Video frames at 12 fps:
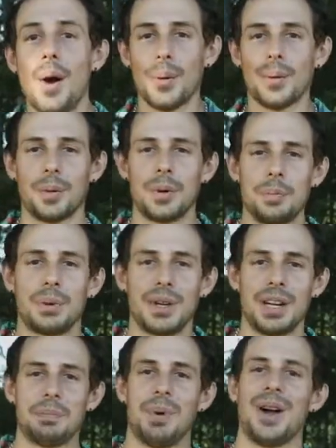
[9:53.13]
where we put
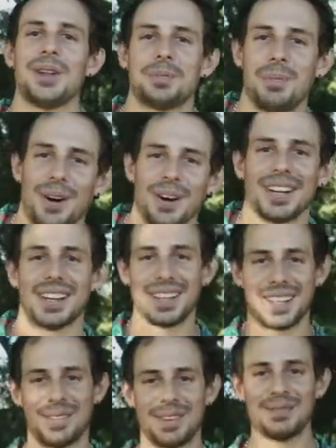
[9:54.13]
in Paul's Park.
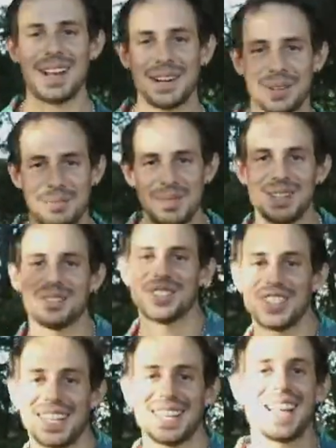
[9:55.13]
Come on back with me and we'll
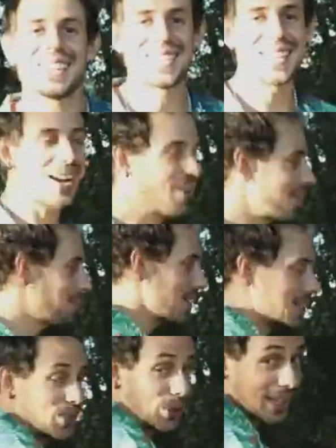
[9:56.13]
check it out and see how
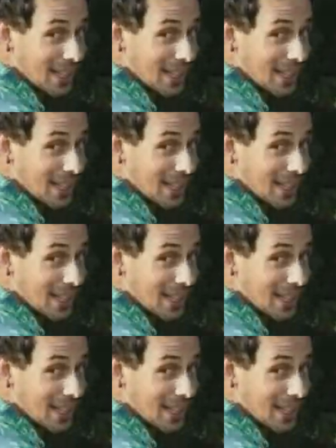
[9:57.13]
everybody's enjoying